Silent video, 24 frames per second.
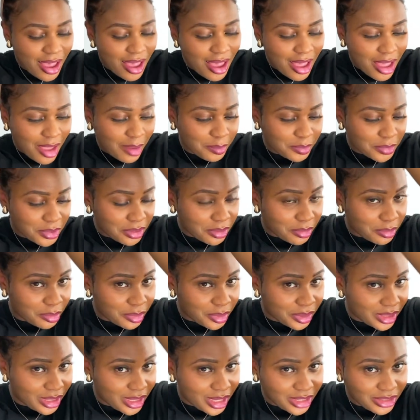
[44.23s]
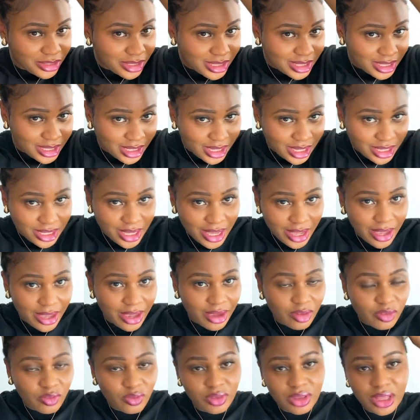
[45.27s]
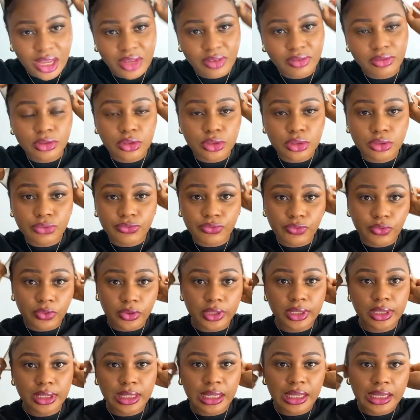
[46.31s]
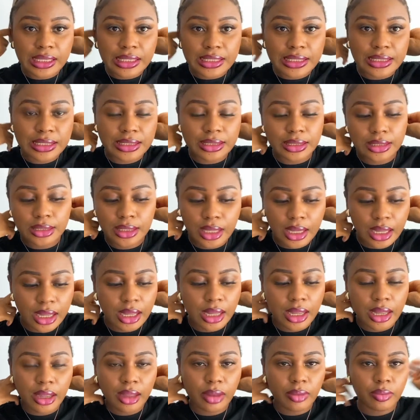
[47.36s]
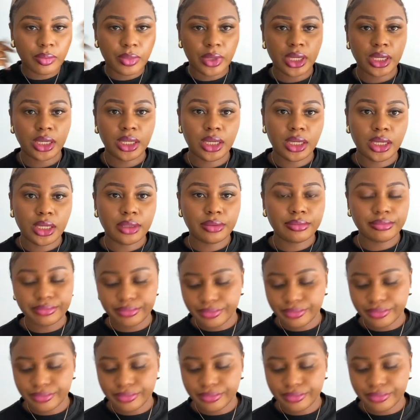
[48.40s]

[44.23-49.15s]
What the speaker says: I'm not braided. I just needed the hair for this mini